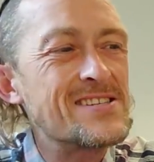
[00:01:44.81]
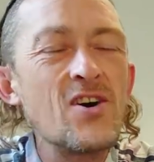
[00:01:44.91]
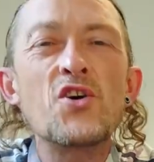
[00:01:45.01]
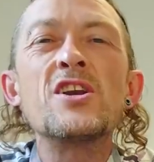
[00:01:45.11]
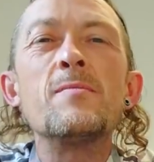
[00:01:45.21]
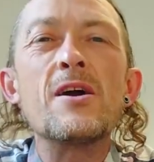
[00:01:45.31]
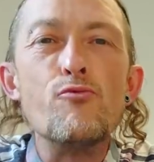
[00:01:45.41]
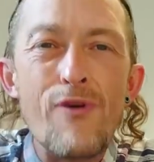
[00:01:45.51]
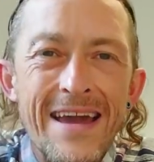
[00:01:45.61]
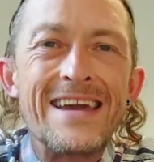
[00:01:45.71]
It's not going to be
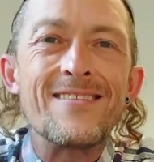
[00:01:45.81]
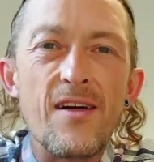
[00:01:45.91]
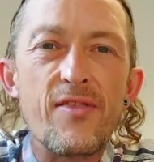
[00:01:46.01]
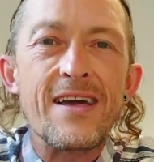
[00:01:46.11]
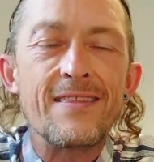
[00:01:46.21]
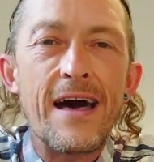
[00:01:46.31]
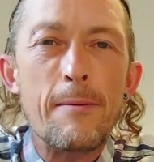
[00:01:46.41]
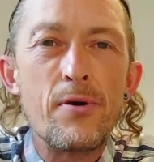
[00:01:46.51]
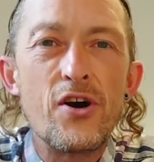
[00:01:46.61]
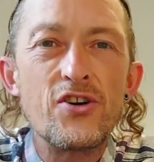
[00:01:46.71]
a regular thing that
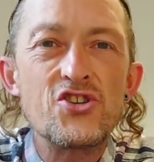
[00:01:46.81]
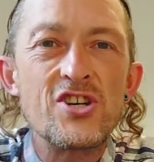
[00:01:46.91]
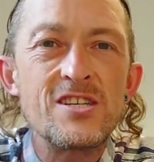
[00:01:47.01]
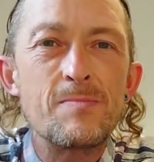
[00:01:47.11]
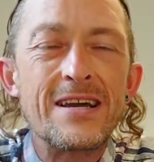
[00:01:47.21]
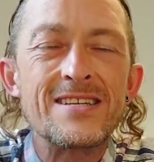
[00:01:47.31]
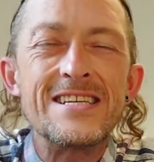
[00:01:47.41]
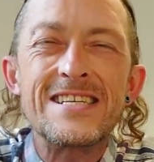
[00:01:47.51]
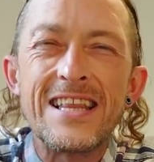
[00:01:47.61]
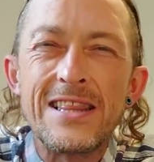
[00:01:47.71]
I purchase
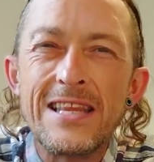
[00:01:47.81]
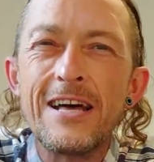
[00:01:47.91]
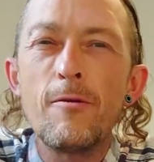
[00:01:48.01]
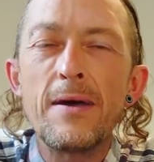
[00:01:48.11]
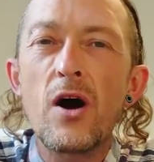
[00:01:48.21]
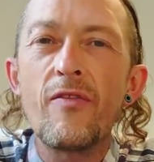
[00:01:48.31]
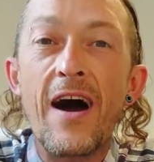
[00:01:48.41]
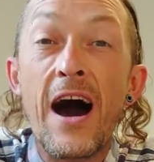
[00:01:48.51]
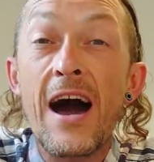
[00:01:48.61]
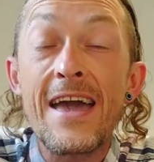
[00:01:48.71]
because it's a little bit on
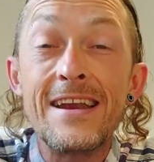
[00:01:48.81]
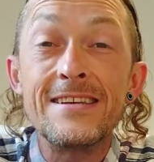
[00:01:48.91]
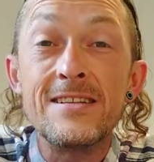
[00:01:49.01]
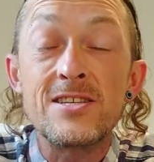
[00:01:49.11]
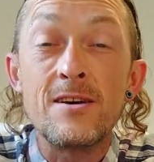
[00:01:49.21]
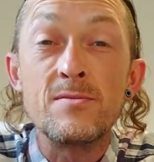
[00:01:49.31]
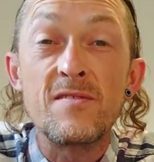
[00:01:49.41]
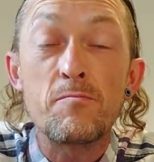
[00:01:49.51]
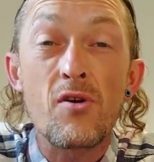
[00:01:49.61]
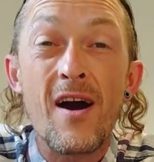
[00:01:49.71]
the high end in
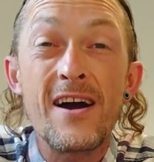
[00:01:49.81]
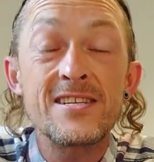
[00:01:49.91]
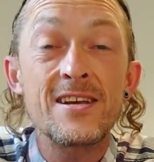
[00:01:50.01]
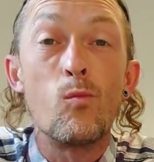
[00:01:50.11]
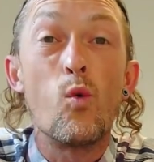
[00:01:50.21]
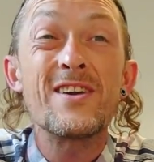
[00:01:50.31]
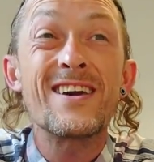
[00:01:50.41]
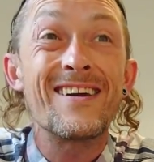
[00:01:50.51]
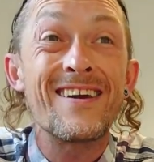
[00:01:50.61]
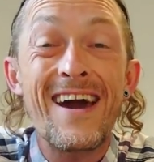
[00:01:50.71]
terms of price and what
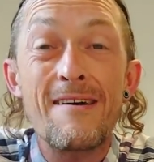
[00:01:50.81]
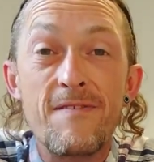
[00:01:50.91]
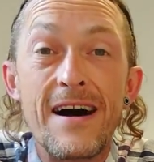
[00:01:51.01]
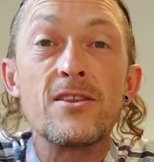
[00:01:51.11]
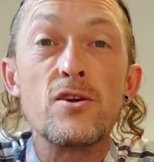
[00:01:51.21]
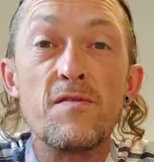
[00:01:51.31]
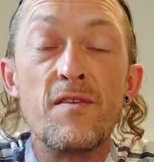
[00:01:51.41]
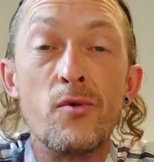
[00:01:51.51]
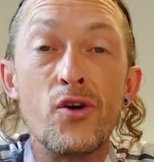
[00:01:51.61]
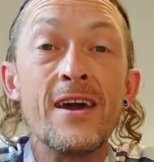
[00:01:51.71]
you can get value
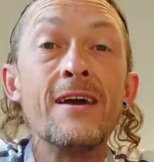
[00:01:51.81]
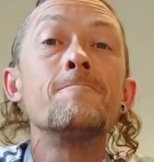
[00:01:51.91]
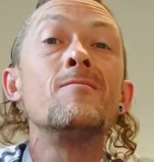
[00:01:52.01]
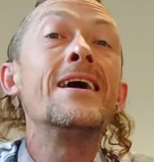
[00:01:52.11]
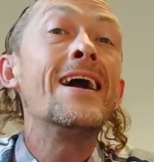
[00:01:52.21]
for money.